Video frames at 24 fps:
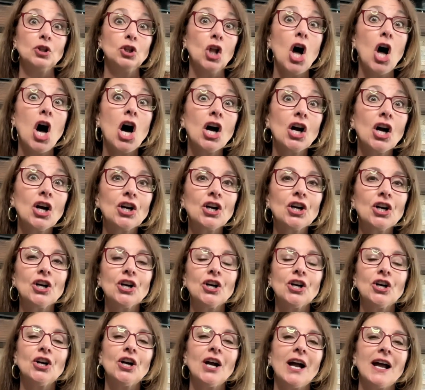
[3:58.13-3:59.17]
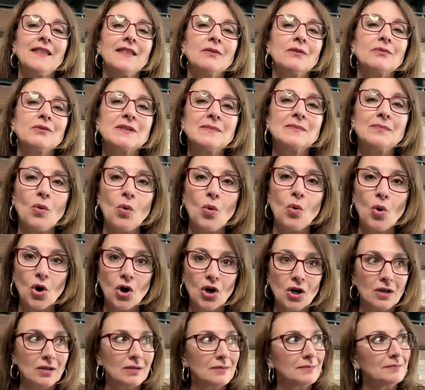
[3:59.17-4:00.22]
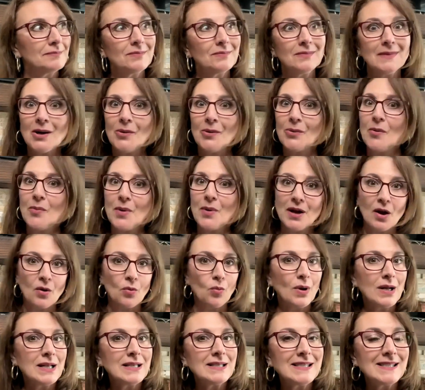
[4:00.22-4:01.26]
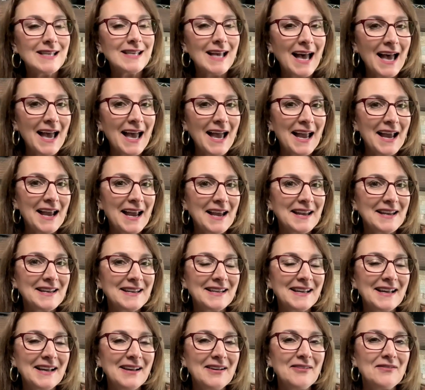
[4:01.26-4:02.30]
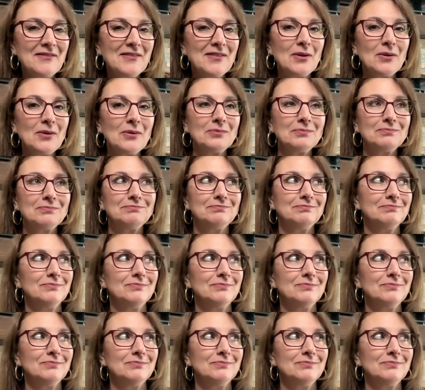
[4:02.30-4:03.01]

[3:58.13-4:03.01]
longer, and there was more we went on one side of the